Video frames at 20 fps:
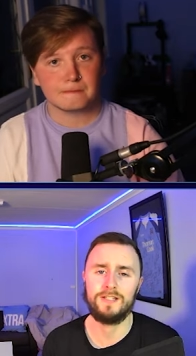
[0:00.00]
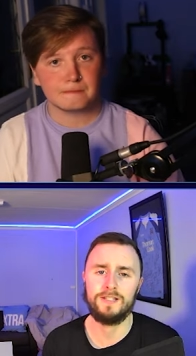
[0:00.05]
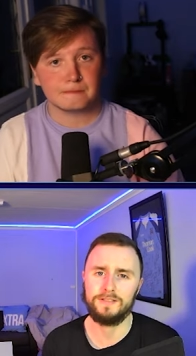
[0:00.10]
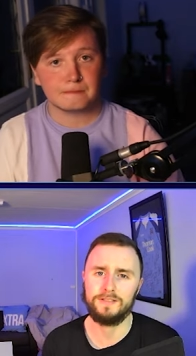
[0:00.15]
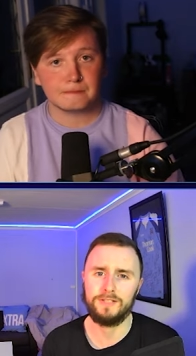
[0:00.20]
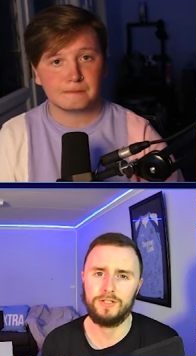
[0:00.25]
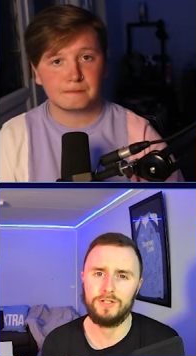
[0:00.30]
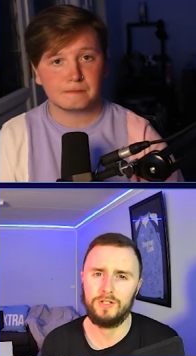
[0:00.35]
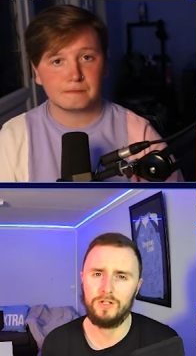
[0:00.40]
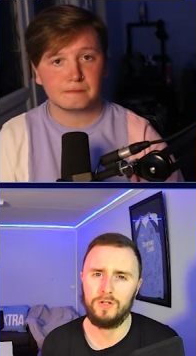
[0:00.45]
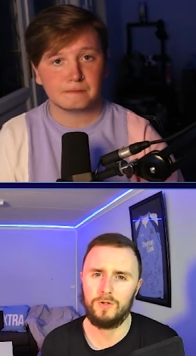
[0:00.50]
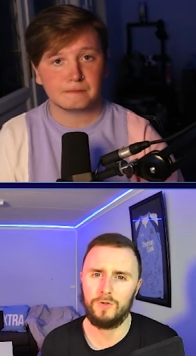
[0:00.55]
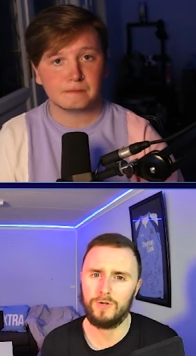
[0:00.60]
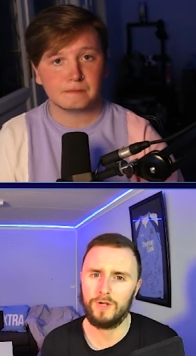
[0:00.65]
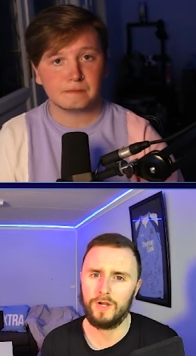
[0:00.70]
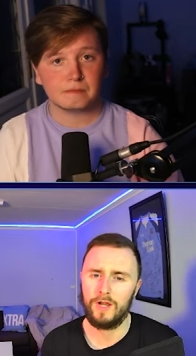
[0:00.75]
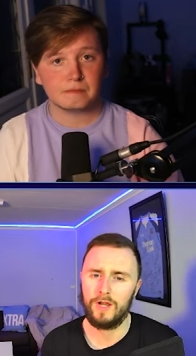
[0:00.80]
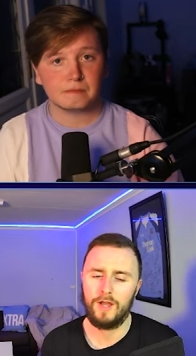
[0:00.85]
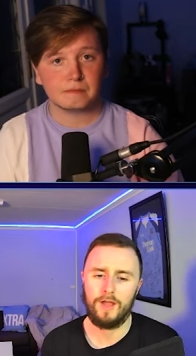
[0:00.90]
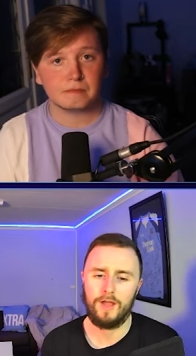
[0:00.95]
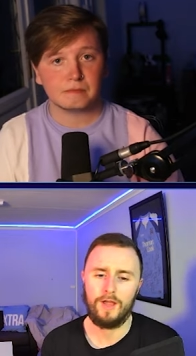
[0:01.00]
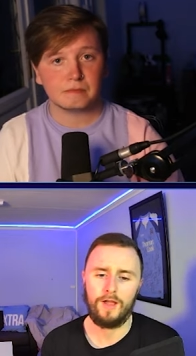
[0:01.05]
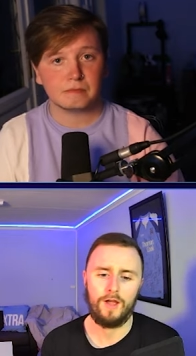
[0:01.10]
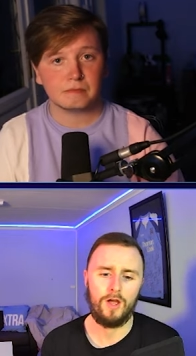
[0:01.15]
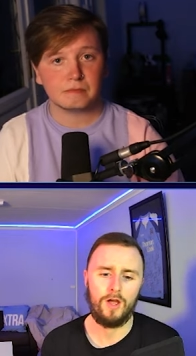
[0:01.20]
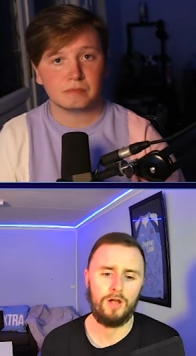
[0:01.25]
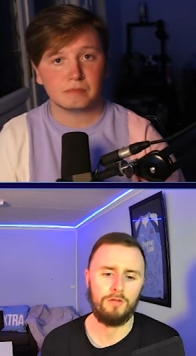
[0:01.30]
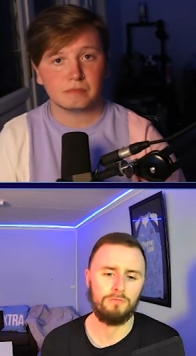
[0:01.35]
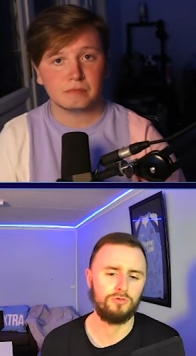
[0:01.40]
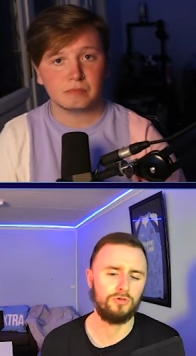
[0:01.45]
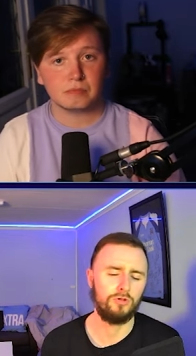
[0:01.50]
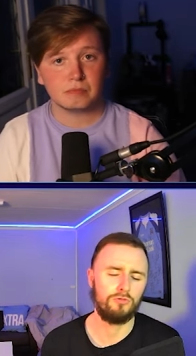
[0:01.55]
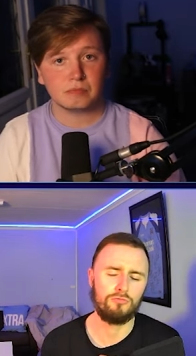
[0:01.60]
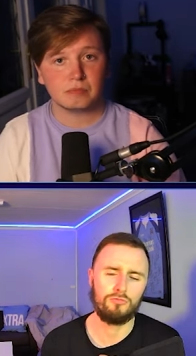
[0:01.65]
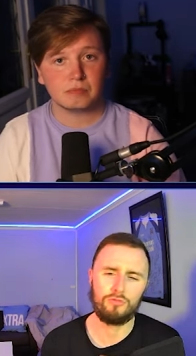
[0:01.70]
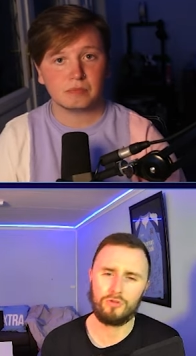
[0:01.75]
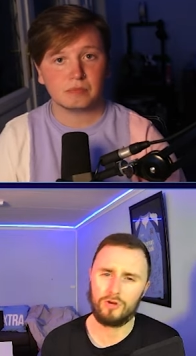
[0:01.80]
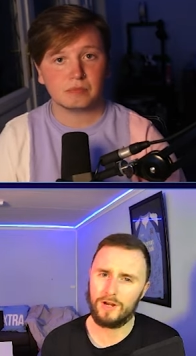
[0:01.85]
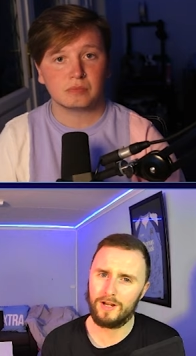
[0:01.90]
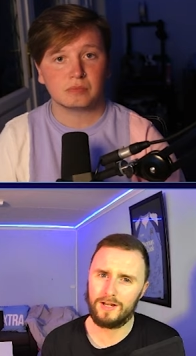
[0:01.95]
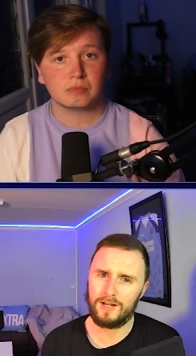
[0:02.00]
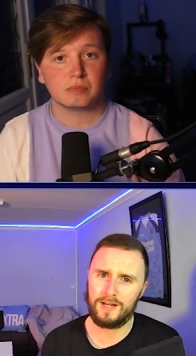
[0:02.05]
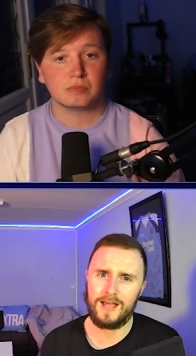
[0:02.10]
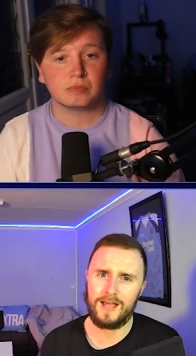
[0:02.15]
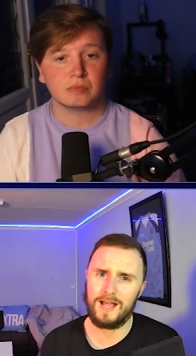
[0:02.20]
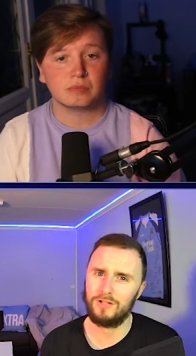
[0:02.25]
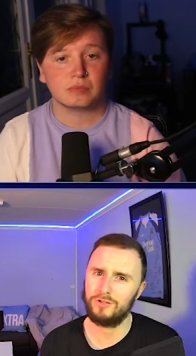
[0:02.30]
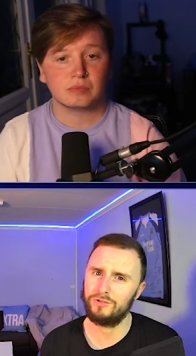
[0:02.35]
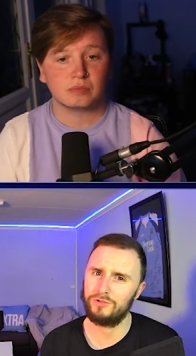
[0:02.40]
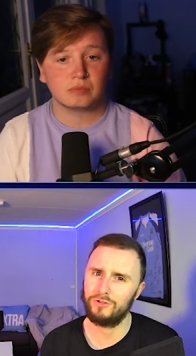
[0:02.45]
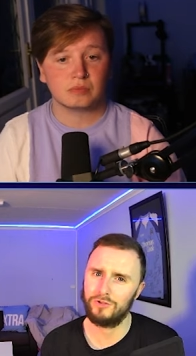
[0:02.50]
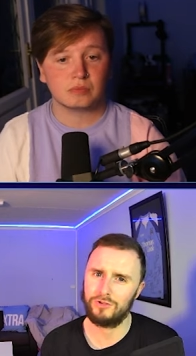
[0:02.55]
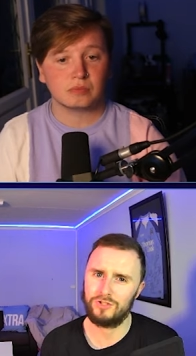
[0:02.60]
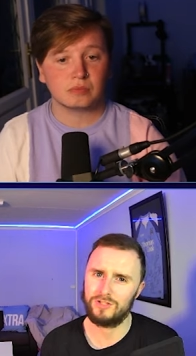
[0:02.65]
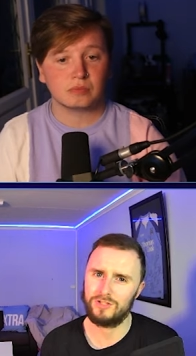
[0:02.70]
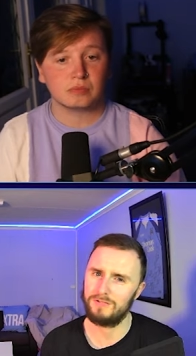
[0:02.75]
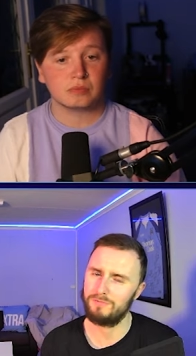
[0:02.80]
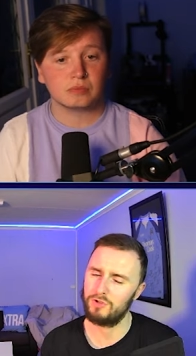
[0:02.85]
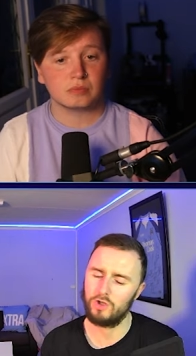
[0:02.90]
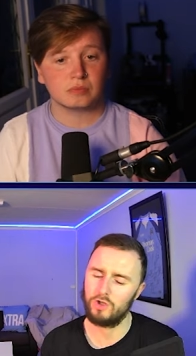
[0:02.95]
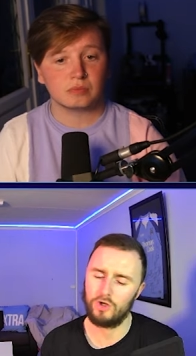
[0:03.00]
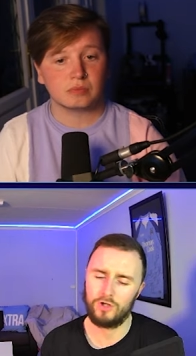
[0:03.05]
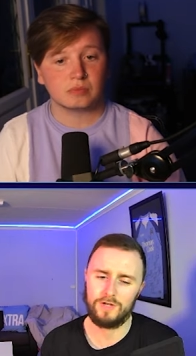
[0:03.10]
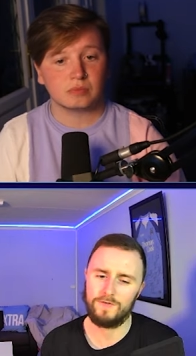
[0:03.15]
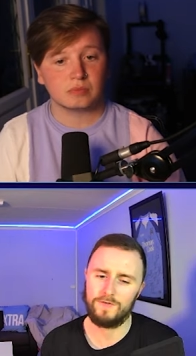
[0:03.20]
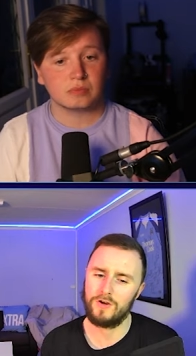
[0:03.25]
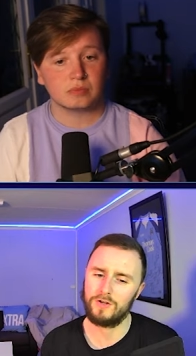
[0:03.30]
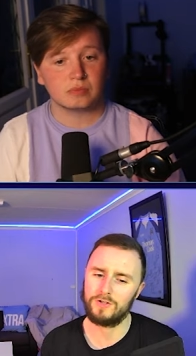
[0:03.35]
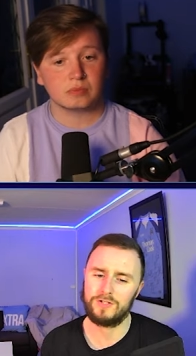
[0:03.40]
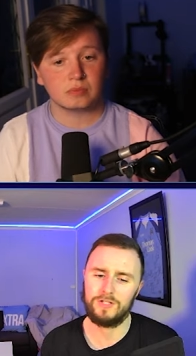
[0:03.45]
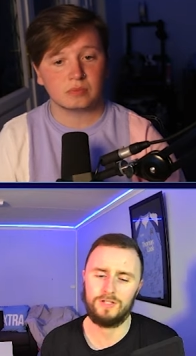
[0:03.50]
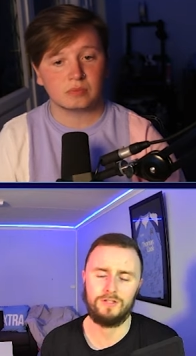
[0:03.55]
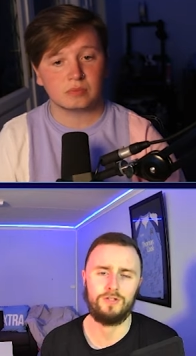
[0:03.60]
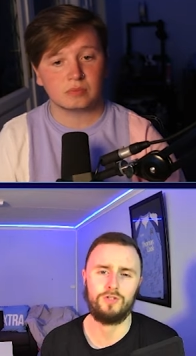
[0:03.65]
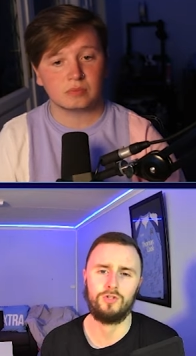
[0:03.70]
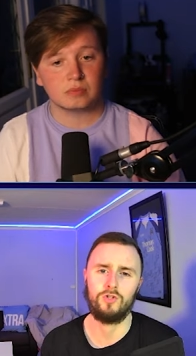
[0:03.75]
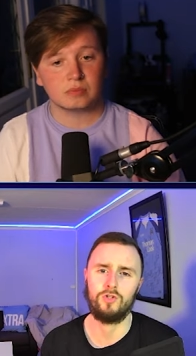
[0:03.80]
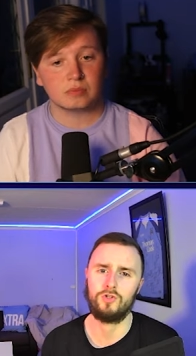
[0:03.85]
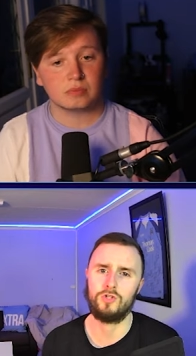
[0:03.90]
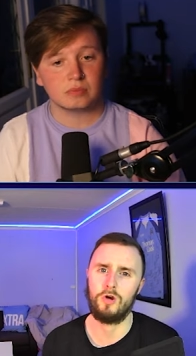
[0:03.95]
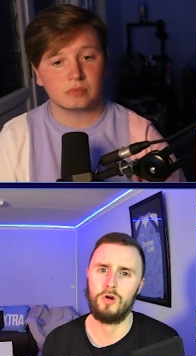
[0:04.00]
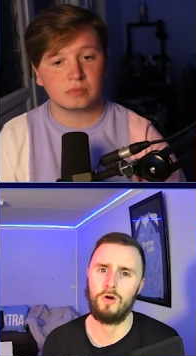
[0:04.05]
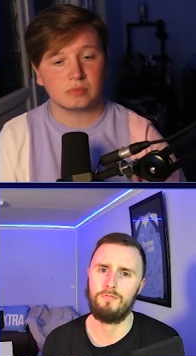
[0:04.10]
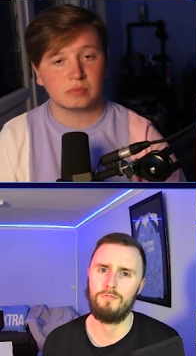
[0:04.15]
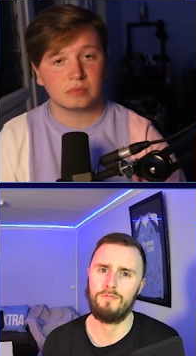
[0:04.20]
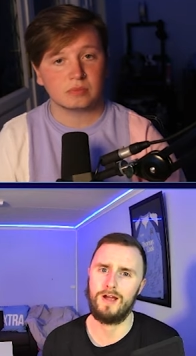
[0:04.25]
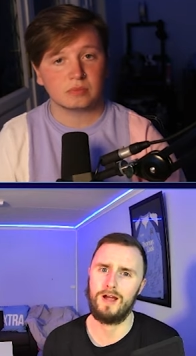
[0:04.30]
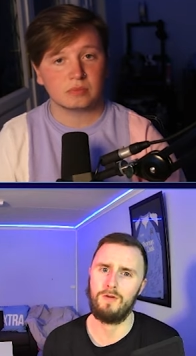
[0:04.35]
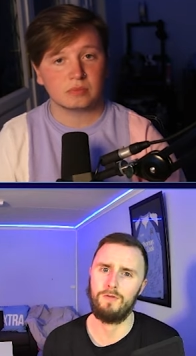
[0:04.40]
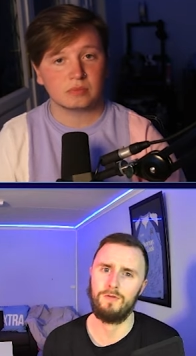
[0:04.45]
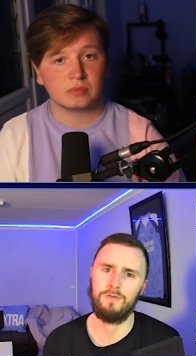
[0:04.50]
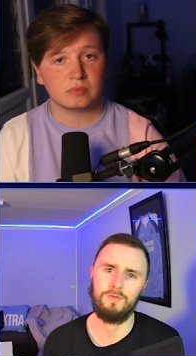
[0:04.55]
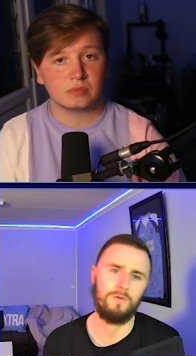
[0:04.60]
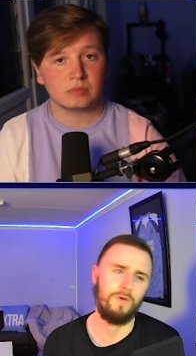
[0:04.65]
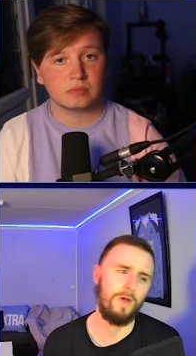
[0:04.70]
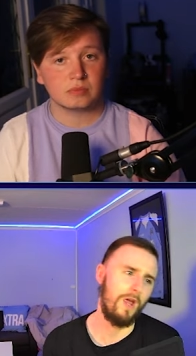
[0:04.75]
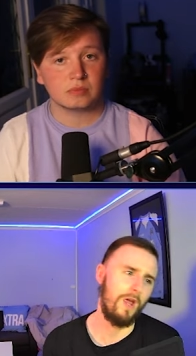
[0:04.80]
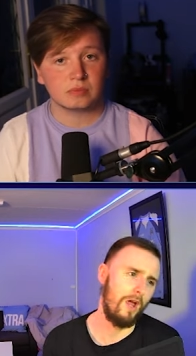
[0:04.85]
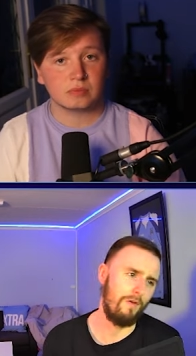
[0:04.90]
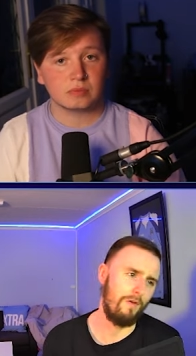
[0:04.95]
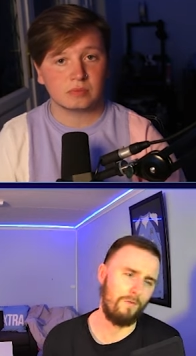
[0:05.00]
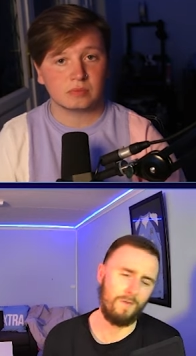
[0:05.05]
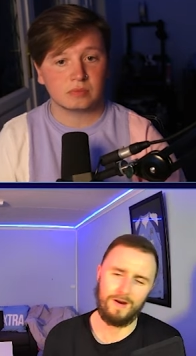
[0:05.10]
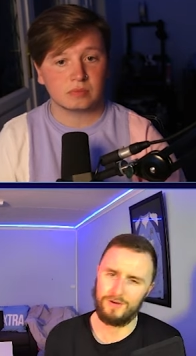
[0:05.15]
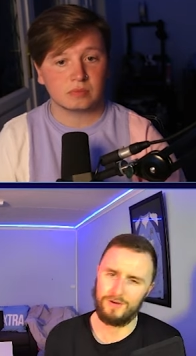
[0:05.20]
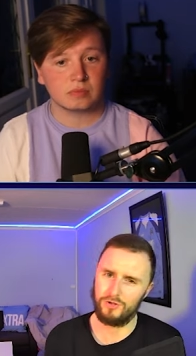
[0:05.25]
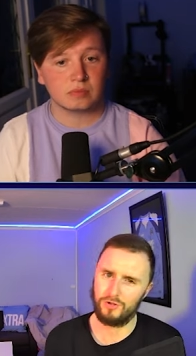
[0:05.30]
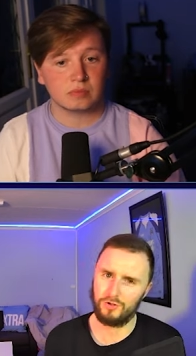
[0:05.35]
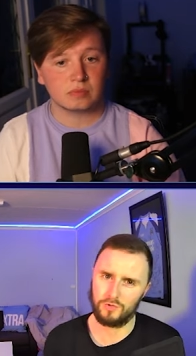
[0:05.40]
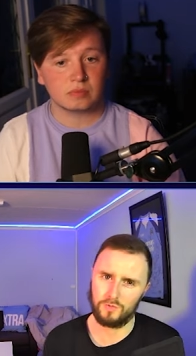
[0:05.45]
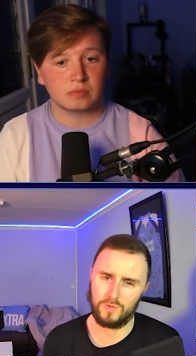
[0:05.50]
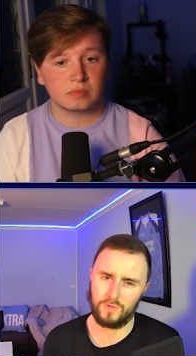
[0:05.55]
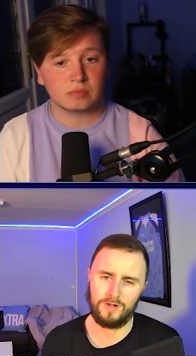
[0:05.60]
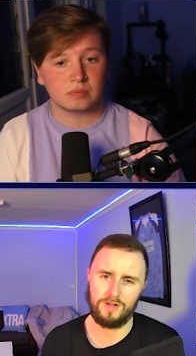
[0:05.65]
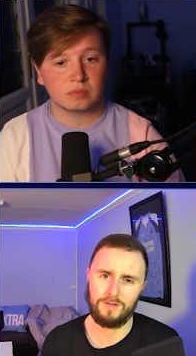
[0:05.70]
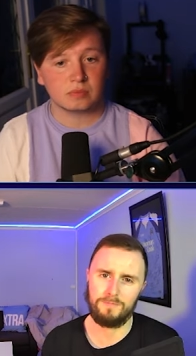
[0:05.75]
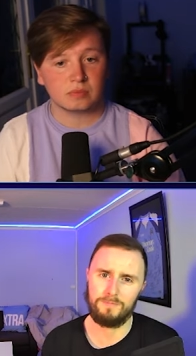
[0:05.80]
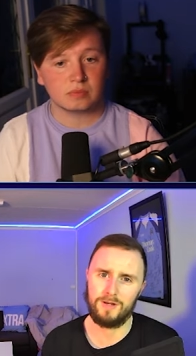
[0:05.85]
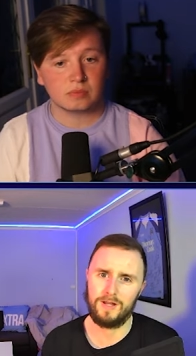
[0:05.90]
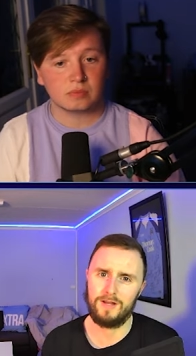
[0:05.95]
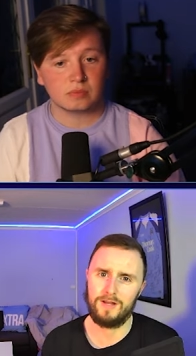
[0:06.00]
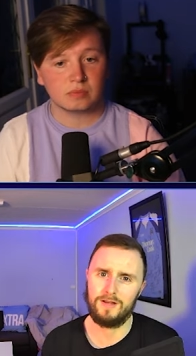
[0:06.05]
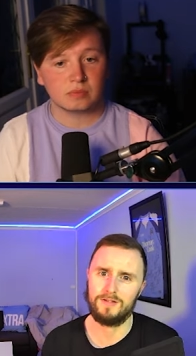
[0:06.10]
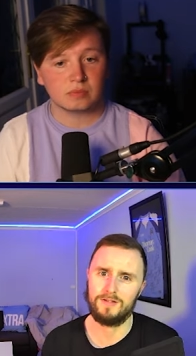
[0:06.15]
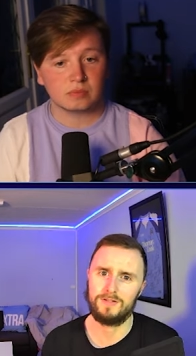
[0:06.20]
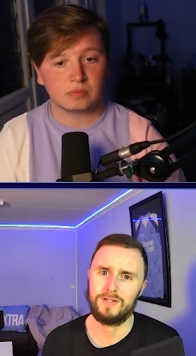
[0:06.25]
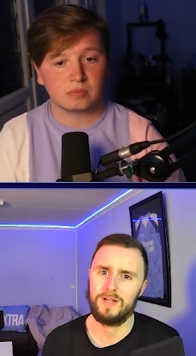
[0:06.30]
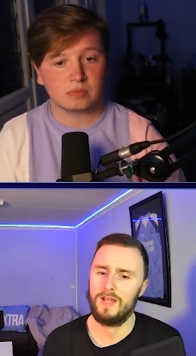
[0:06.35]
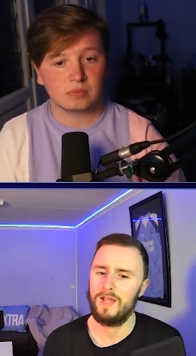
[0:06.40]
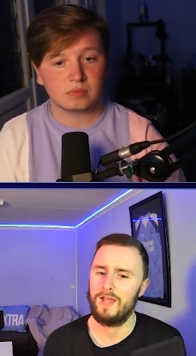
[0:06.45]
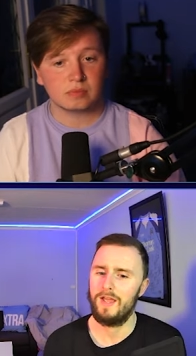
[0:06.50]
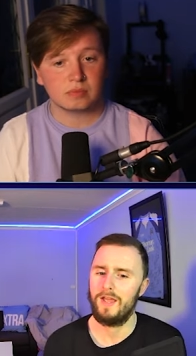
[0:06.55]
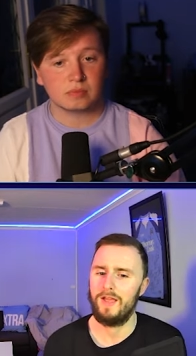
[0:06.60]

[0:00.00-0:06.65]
Speaker 1: and continued. Um, some really nice touches. I'm sure you've all seen the touch going round of, of where he does one of the players.